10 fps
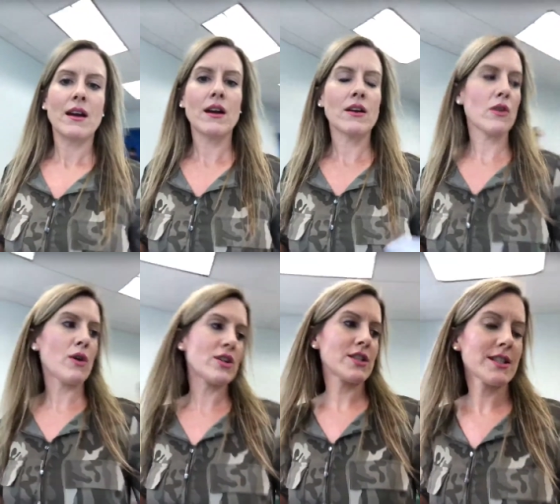our
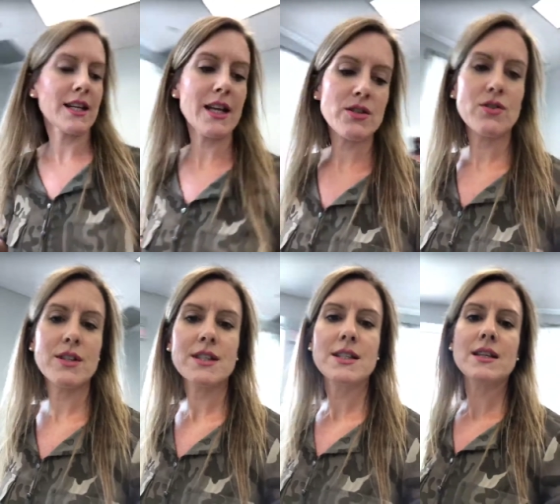questions and answers
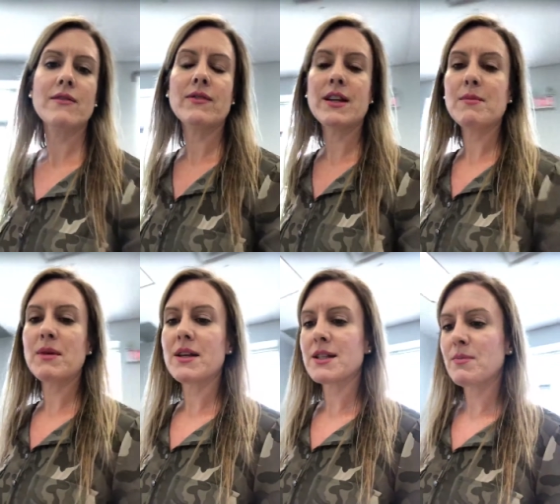and see if
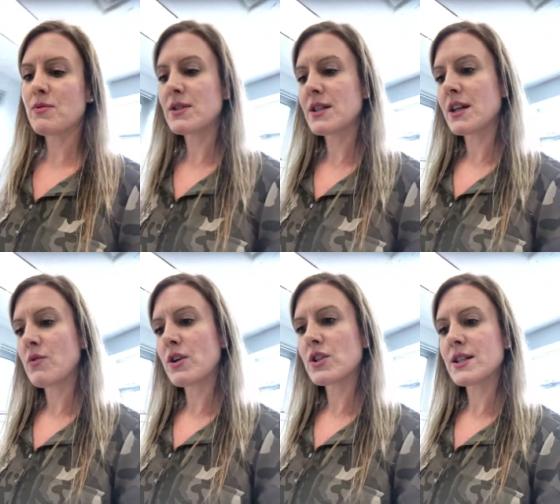anybody has posted any
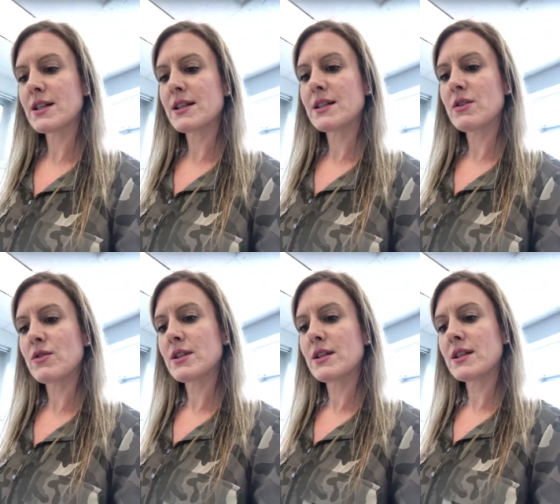questions. I see
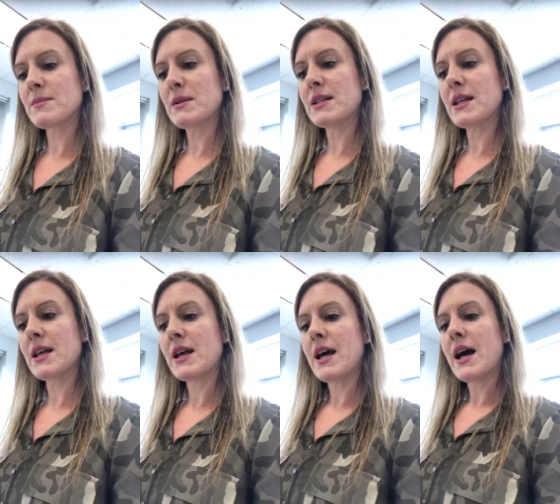Christina's
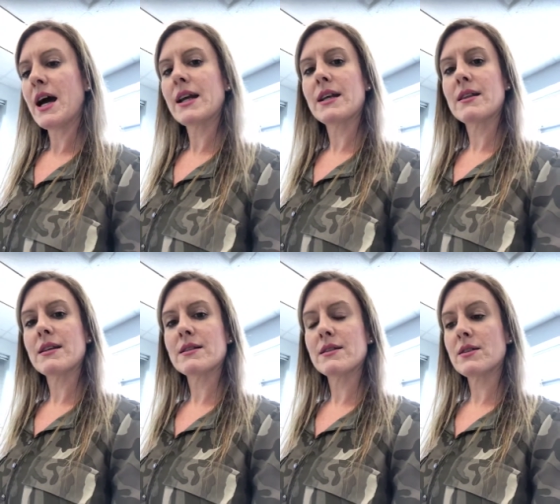busy adding
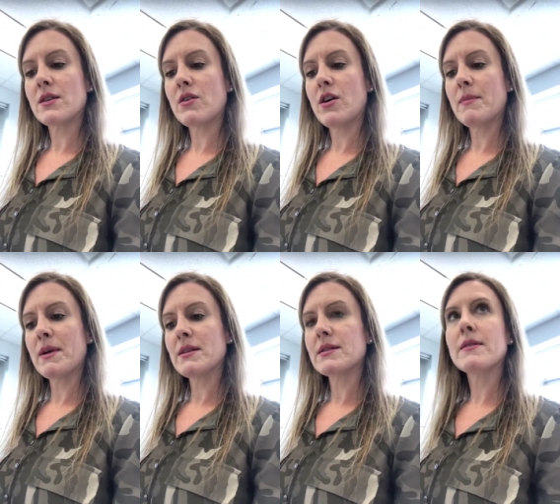things into the comments.